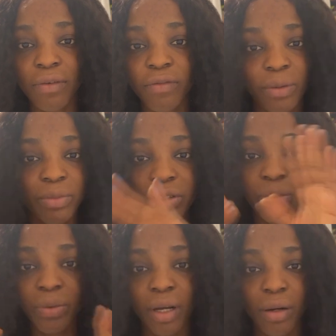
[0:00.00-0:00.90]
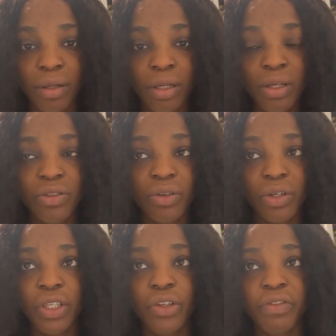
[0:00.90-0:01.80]
from the total. So
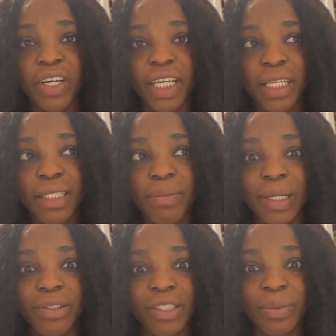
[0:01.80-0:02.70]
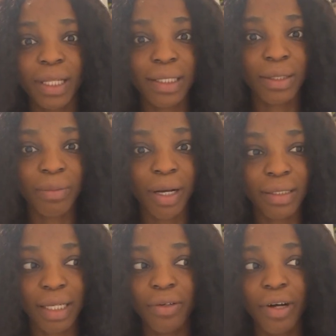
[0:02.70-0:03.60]
your final exam might just be 30 marks
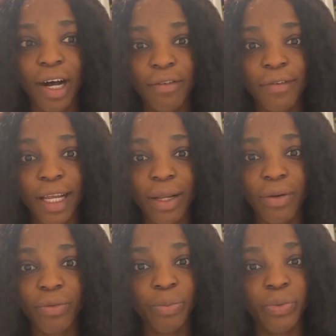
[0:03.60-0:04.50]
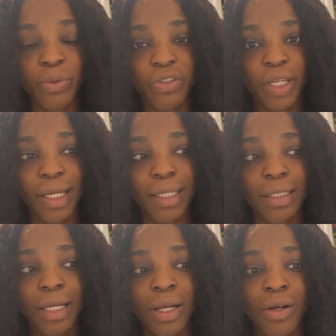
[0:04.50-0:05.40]
and you'll have like good projects,
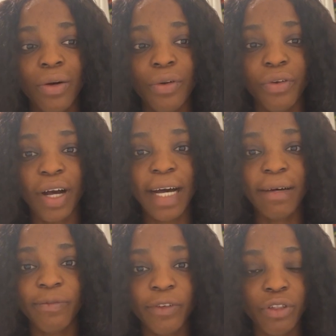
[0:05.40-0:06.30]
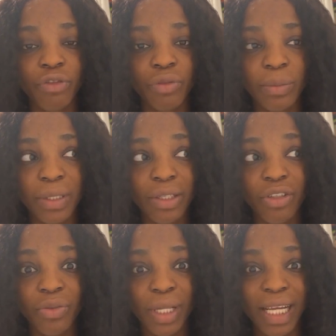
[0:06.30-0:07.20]
or you have field trip, it's going
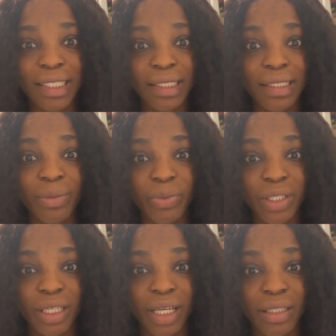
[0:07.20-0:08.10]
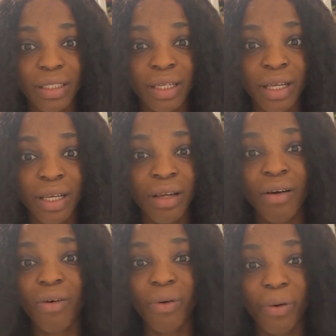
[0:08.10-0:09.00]
to be like 60%,
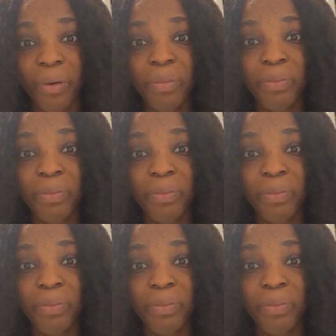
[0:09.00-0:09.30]
or